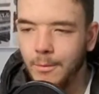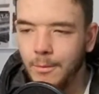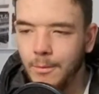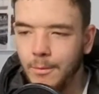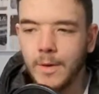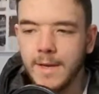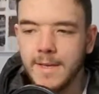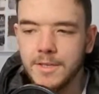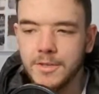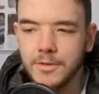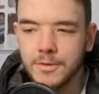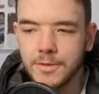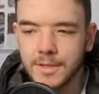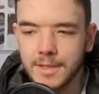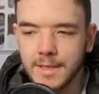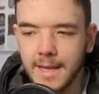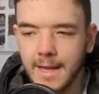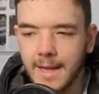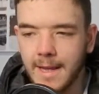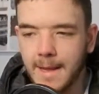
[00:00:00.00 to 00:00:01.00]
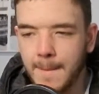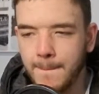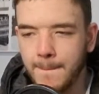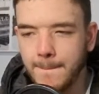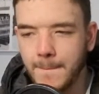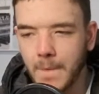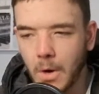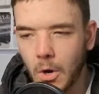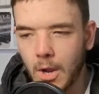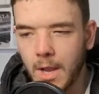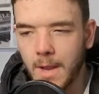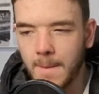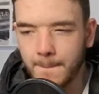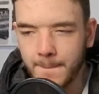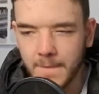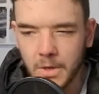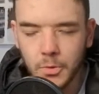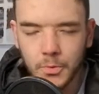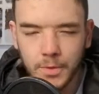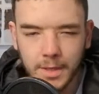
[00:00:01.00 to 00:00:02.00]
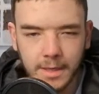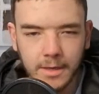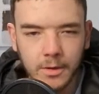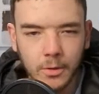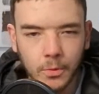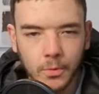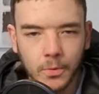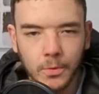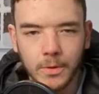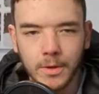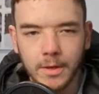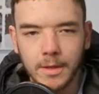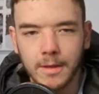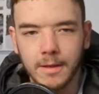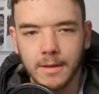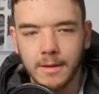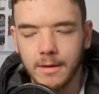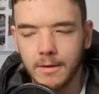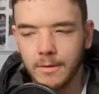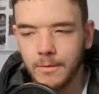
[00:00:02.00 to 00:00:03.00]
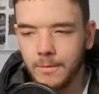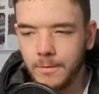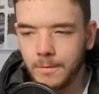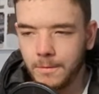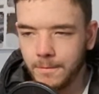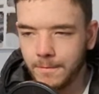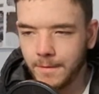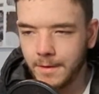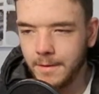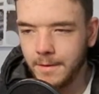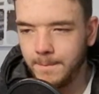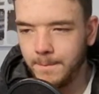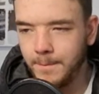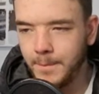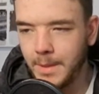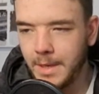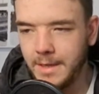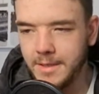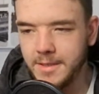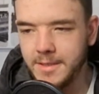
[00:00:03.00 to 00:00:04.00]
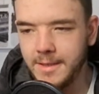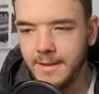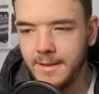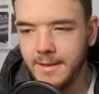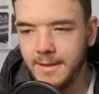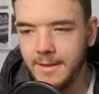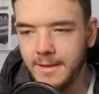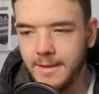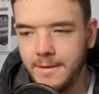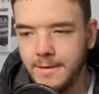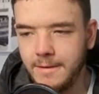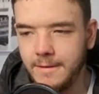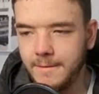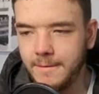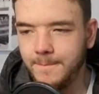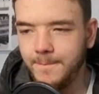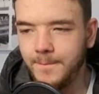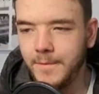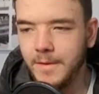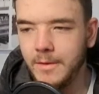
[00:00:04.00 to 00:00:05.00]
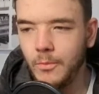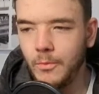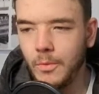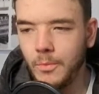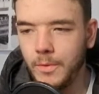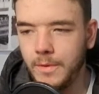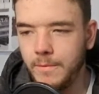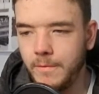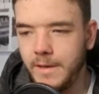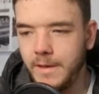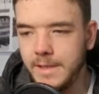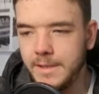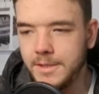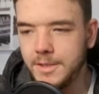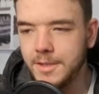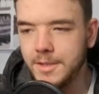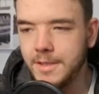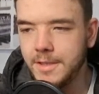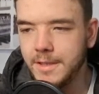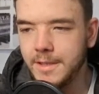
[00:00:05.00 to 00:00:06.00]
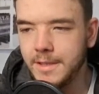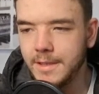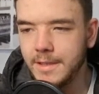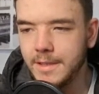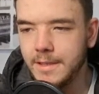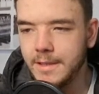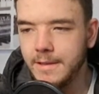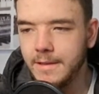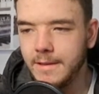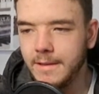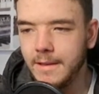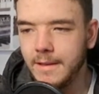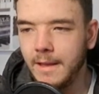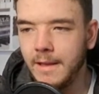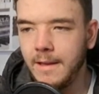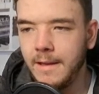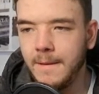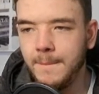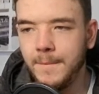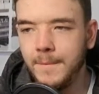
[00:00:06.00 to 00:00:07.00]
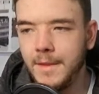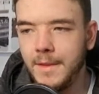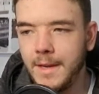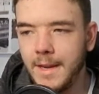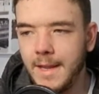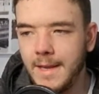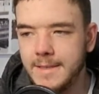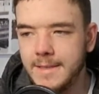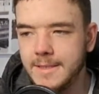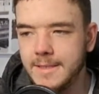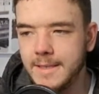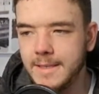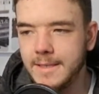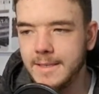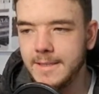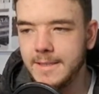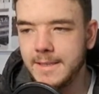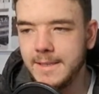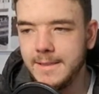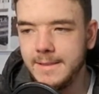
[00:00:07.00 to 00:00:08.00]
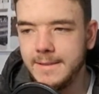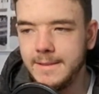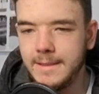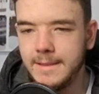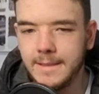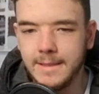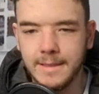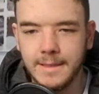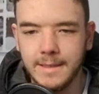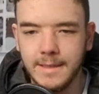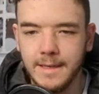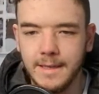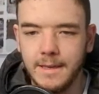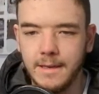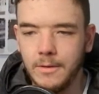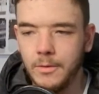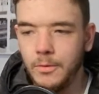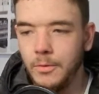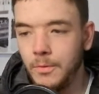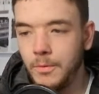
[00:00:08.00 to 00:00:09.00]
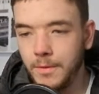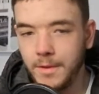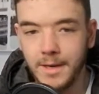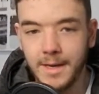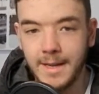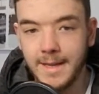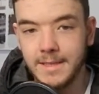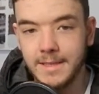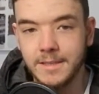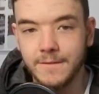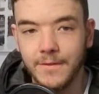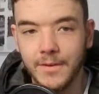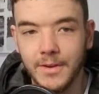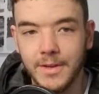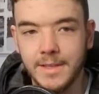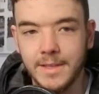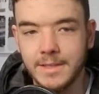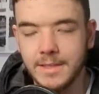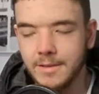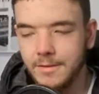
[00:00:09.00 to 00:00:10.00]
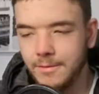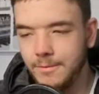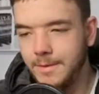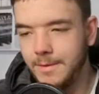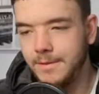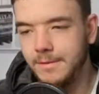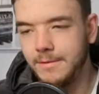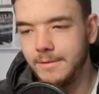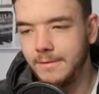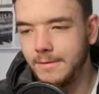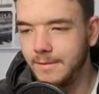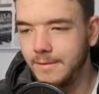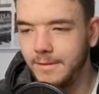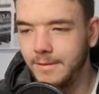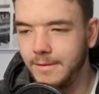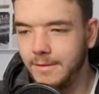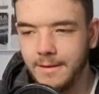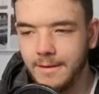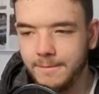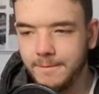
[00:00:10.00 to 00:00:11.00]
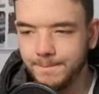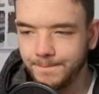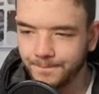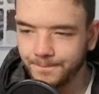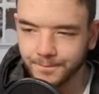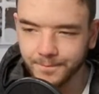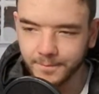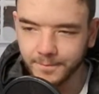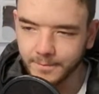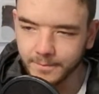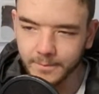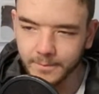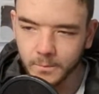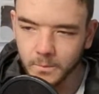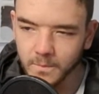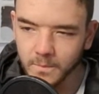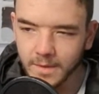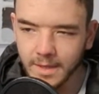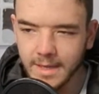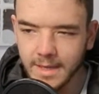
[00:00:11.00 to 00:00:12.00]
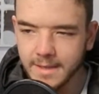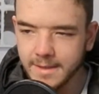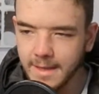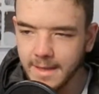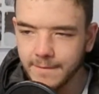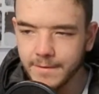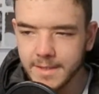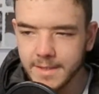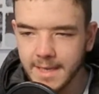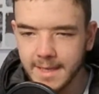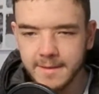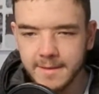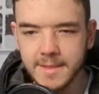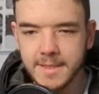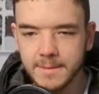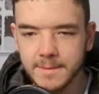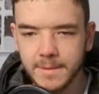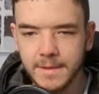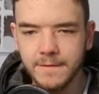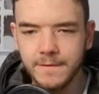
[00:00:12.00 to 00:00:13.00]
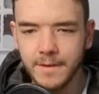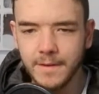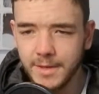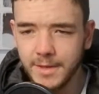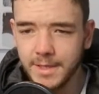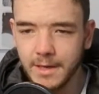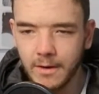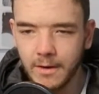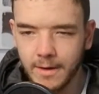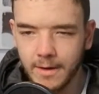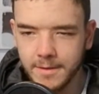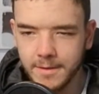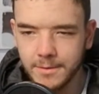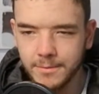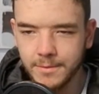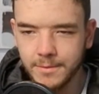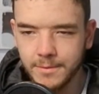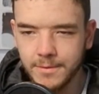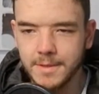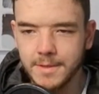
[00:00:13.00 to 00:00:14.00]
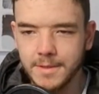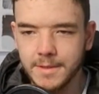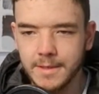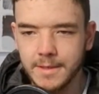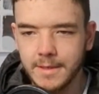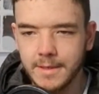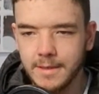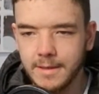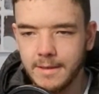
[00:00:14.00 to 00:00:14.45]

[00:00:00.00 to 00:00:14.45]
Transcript: and we always used to get Bayern Munich or Barcelona when we reached the last 16 or the last 32. And, you know, it never tends to be very kind to us,